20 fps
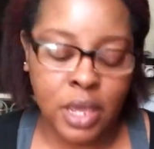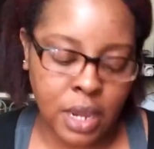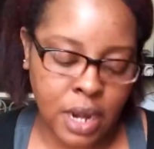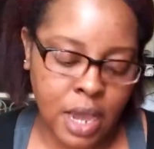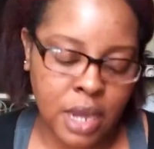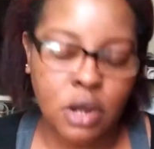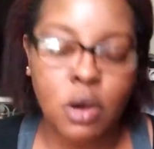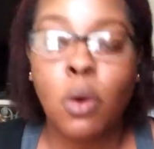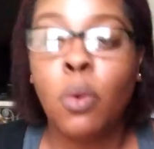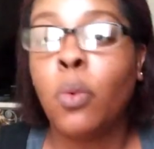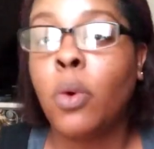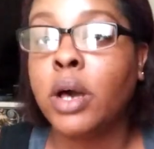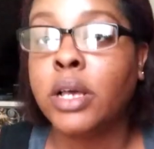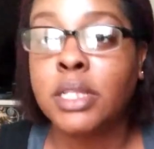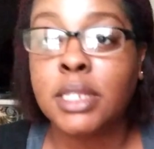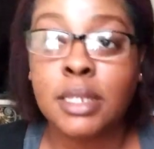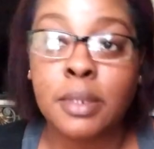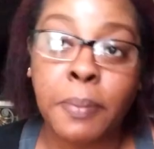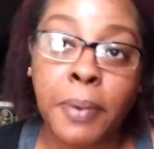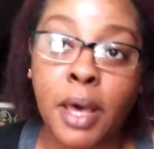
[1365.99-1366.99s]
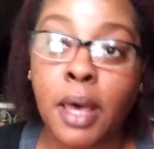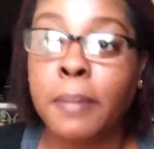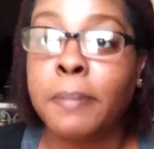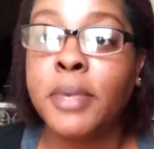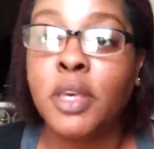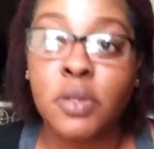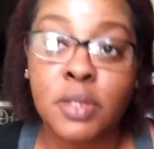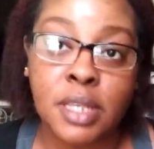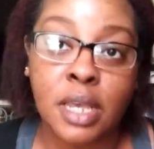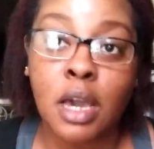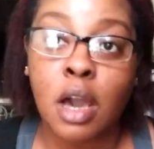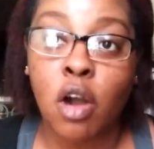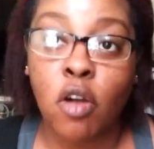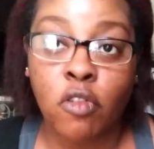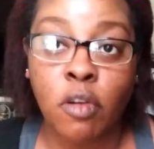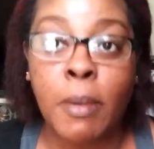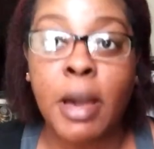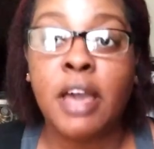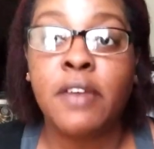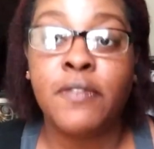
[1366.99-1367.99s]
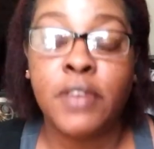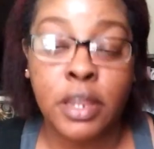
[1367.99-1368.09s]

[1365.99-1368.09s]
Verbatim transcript: And I don't want to put music over my